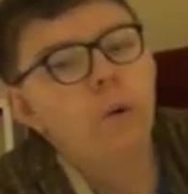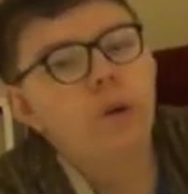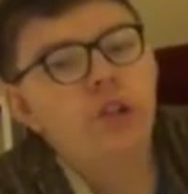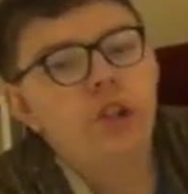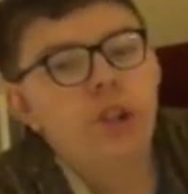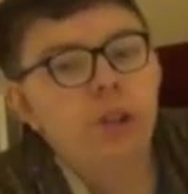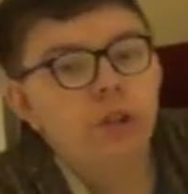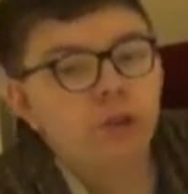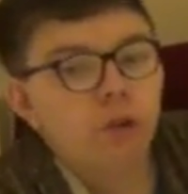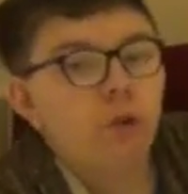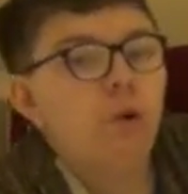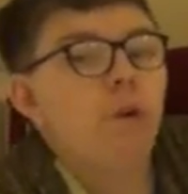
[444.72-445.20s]

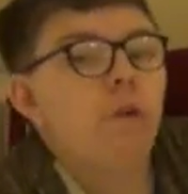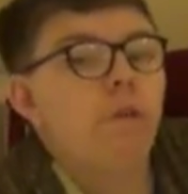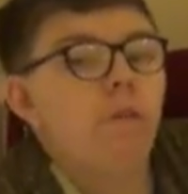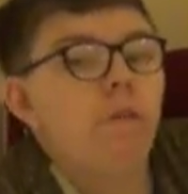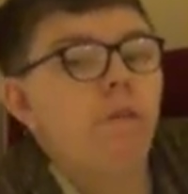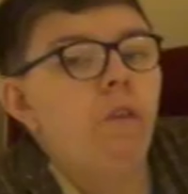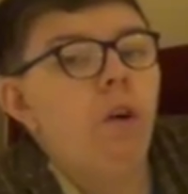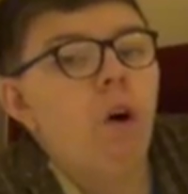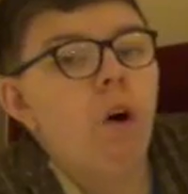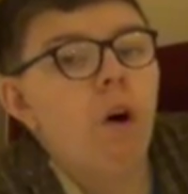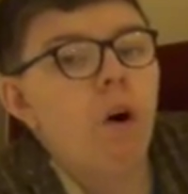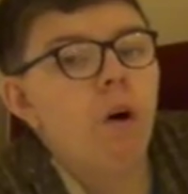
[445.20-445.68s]
which is good
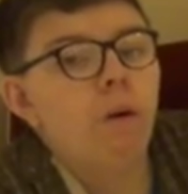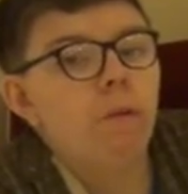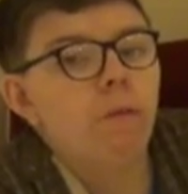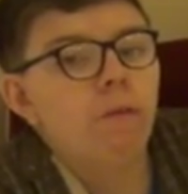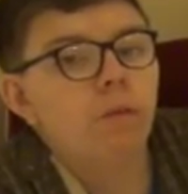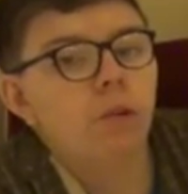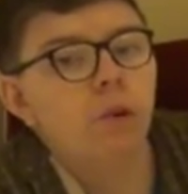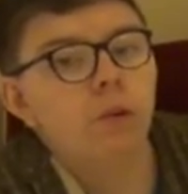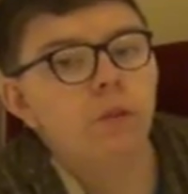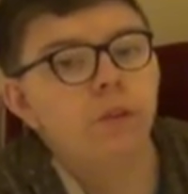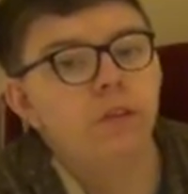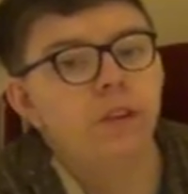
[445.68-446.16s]

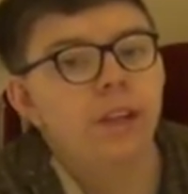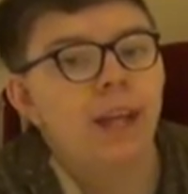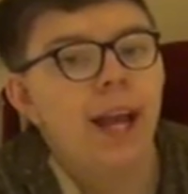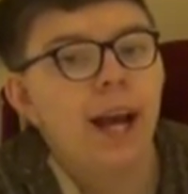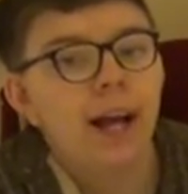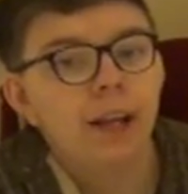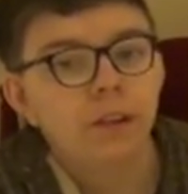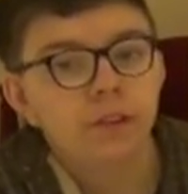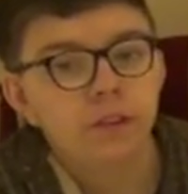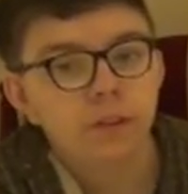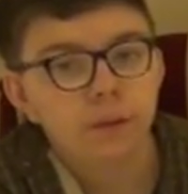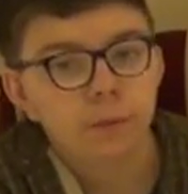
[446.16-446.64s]
for
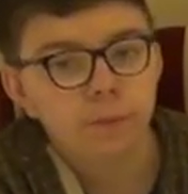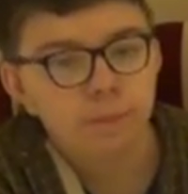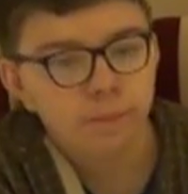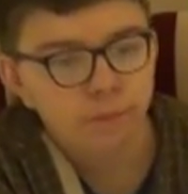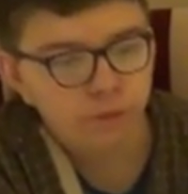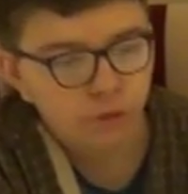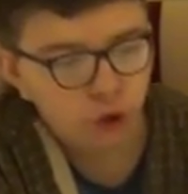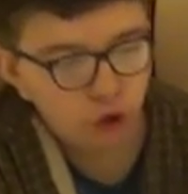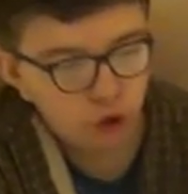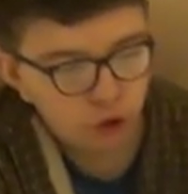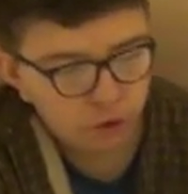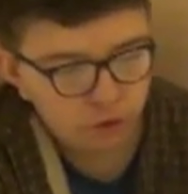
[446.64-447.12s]
Yaz.
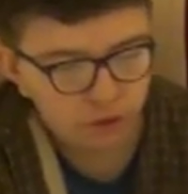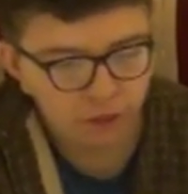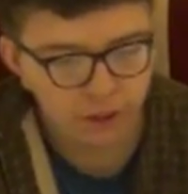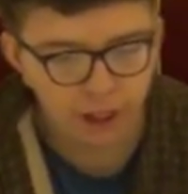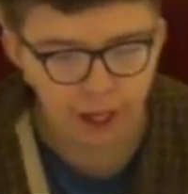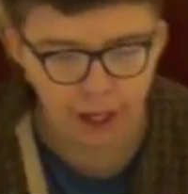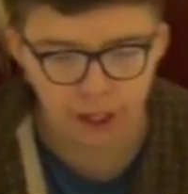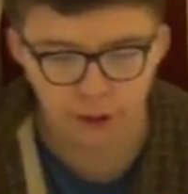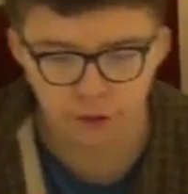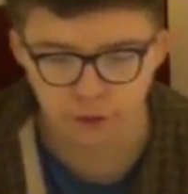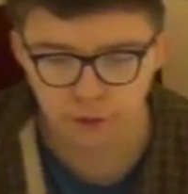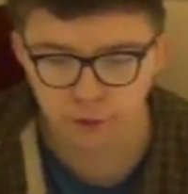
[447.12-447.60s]
Good for
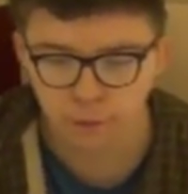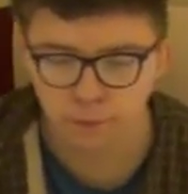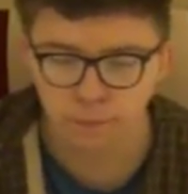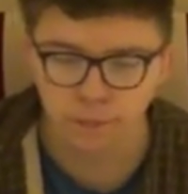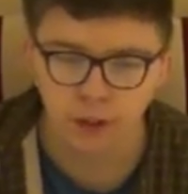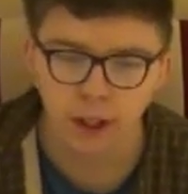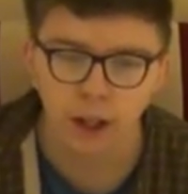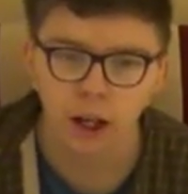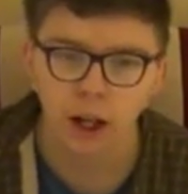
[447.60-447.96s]
Yaz.